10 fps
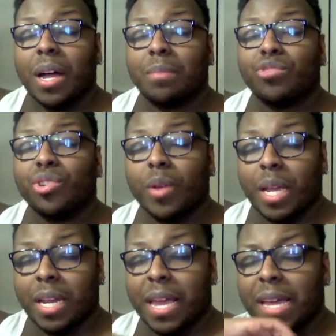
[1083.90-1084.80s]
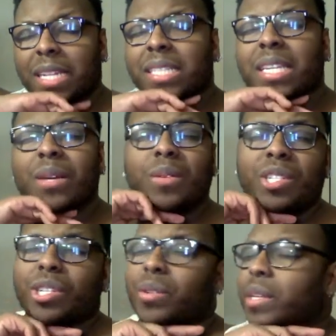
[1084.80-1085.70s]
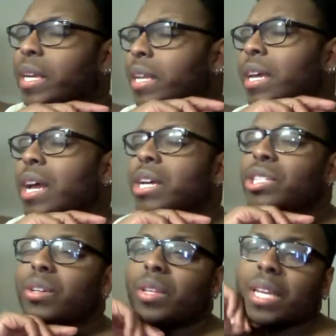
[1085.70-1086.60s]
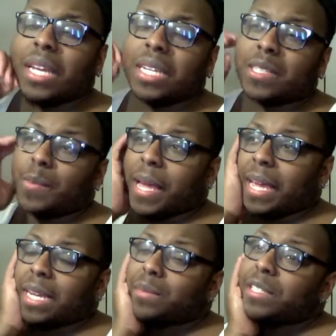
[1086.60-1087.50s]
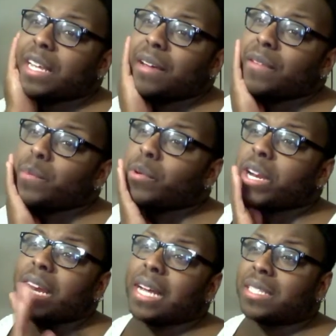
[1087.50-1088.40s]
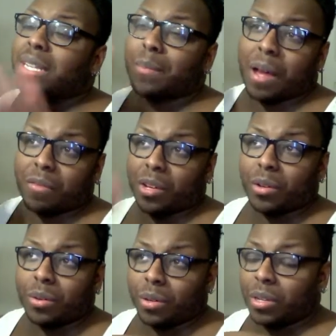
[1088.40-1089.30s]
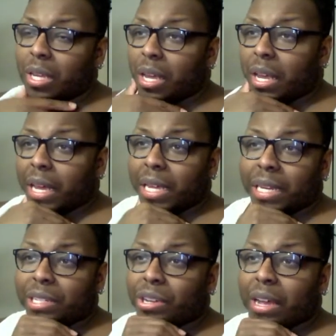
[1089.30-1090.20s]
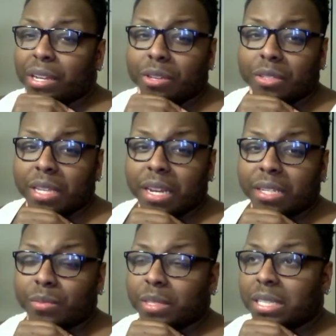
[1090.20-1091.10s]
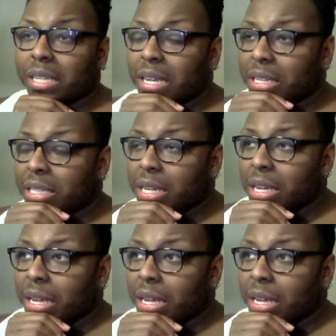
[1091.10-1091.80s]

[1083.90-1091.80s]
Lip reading: Trina had a scene with Julian. Julian explained himself. He printed out something off Google and tried to use it as a receipt.